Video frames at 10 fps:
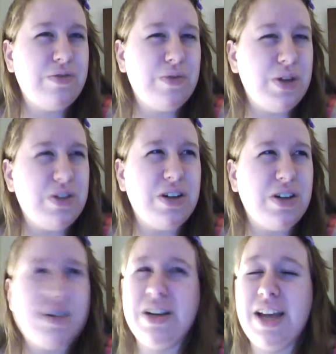when he was
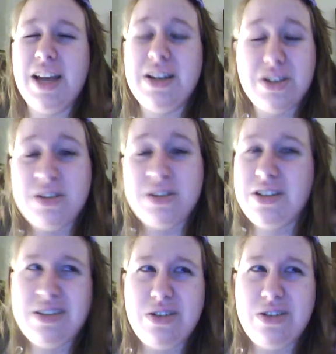younger, he had
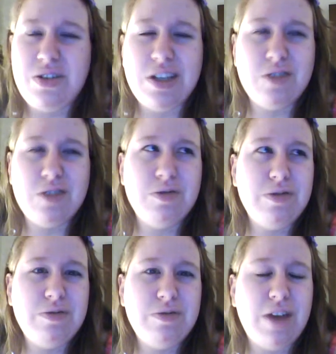two teal
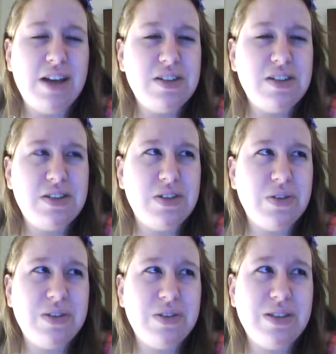eyes,
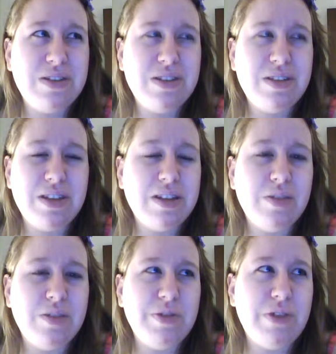so they'll
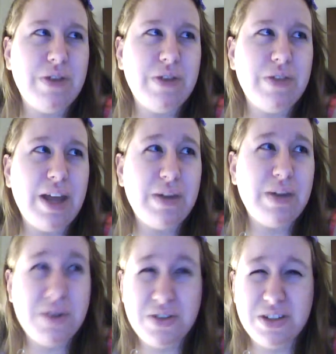be fine for that. And when
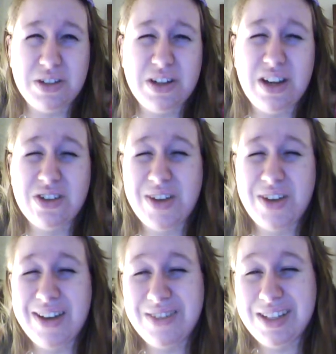he was younger, he also
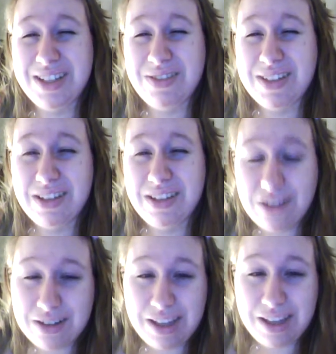had really, really
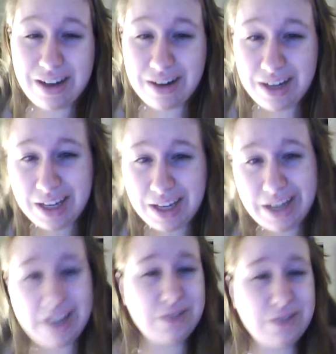long hair.
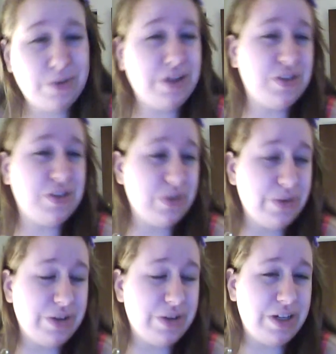As where he's
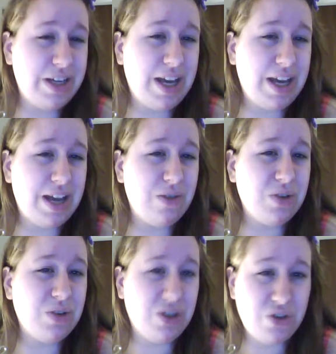older, he had
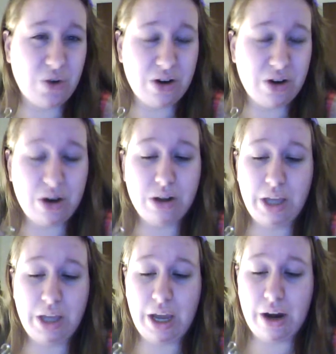really short,
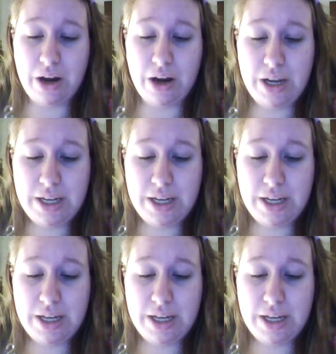curly hair.